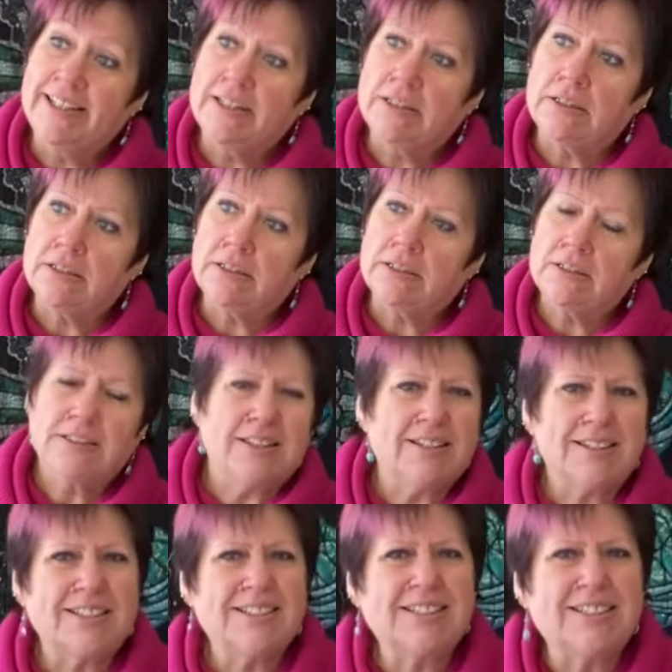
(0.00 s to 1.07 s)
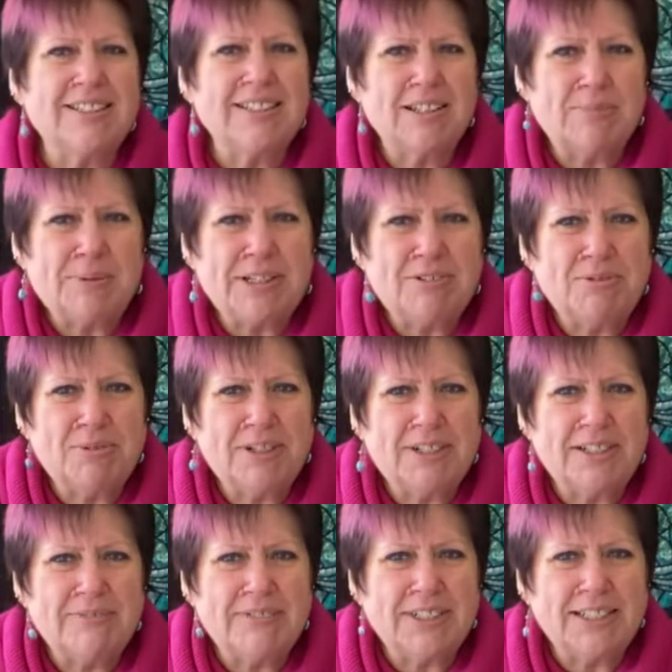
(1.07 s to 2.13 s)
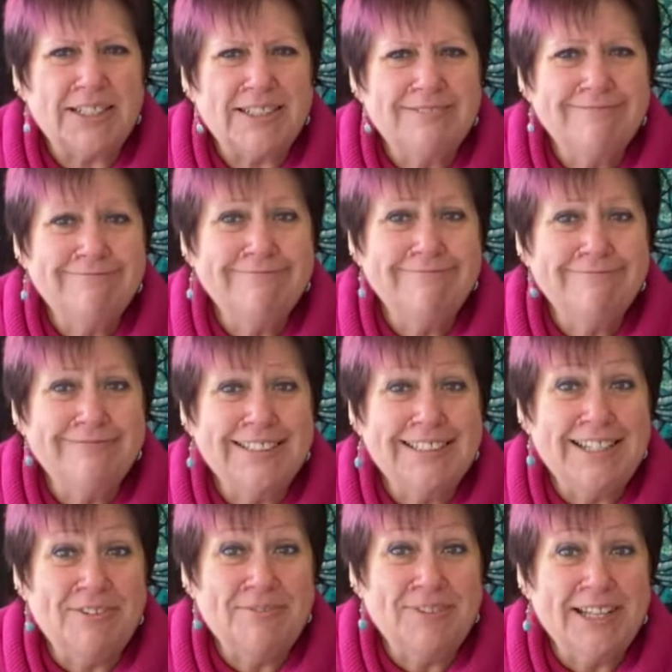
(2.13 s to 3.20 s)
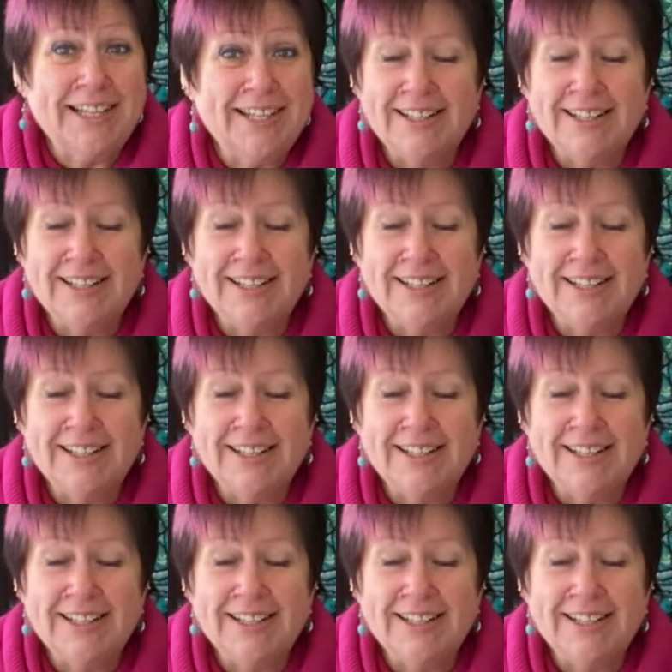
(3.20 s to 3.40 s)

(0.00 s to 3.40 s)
No, actually I think I've been here a while, haven't I? It's lovely.